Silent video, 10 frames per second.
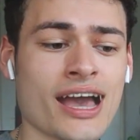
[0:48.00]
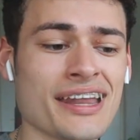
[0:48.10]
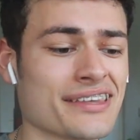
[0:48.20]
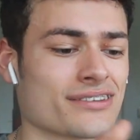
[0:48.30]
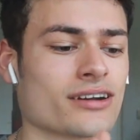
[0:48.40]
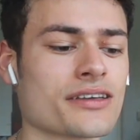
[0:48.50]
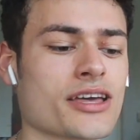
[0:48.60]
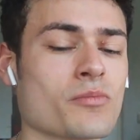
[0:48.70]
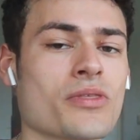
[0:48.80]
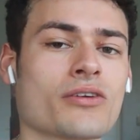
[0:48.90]
any song of
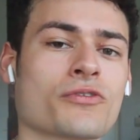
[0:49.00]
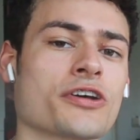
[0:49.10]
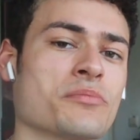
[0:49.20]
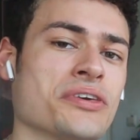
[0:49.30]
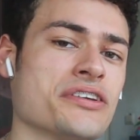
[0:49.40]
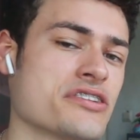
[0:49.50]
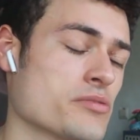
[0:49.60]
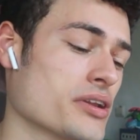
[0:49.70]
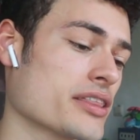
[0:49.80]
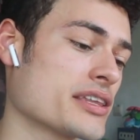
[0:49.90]
them, therefore it'd be a
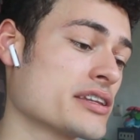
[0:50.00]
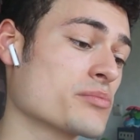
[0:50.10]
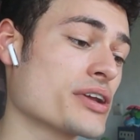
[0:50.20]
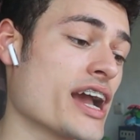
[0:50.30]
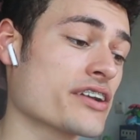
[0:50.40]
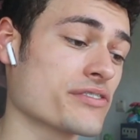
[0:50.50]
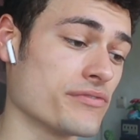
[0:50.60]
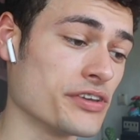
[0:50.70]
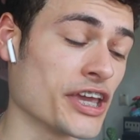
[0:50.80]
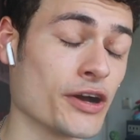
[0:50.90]
genuine authentic
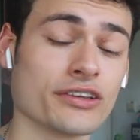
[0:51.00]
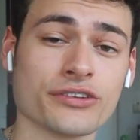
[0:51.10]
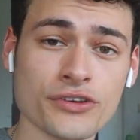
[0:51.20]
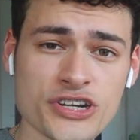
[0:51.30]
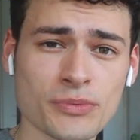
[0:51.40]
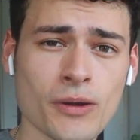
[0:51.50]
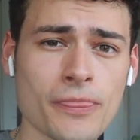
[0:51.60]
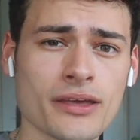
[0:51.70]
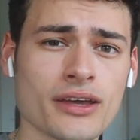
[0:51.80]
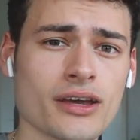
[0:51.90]
reaction video as
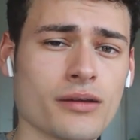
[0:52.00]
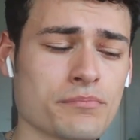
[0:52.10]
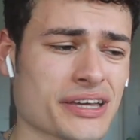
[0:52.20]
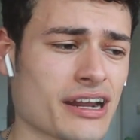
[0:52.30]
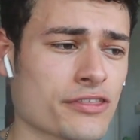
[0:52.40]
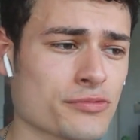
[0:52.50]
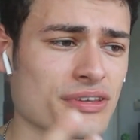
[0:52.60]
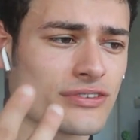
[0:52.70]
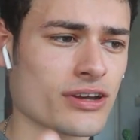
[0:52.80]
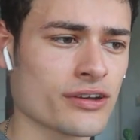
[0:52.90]
usual. Picking out
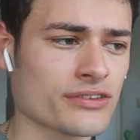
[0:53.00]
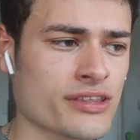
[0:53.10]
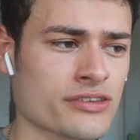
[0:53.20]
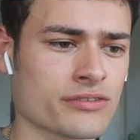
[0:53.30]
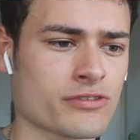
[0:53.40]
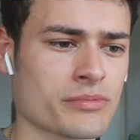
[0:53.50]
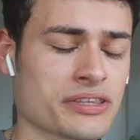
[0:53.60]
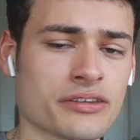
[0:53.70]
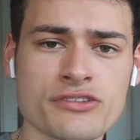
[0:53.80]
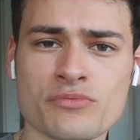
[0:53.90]
three songs, that's the
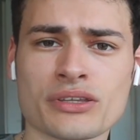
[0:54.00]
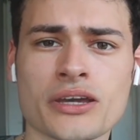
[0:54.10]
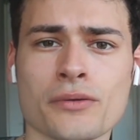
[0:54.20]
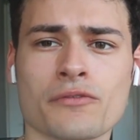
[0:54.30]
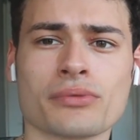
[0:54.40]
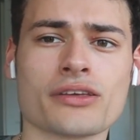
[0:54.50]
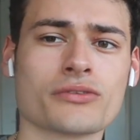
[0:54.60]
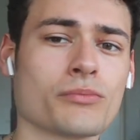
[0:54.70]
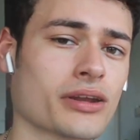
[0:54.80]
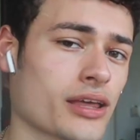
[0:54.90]
format that I usually go with,
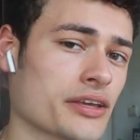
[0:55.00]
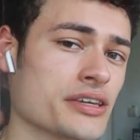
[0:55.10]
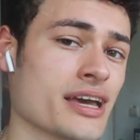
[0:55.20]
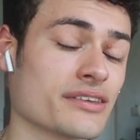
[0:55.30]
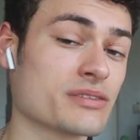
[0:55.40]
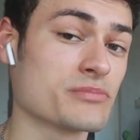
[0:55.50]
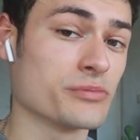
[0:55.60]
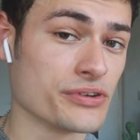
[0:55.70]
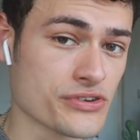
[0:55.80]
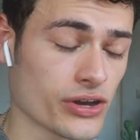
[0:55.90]
plus what a lot of you guys seem
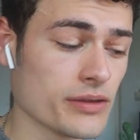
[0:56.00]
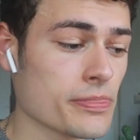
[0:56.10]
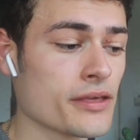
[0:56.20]
to enjoy.